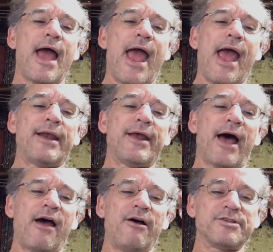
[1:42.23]
And
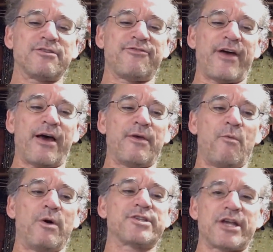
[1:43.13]
I also found
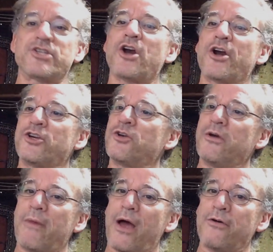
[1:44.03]
that once I started
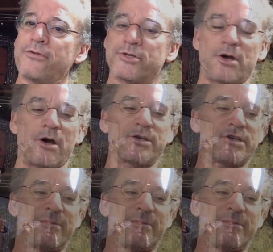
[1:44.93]
doing my own songs,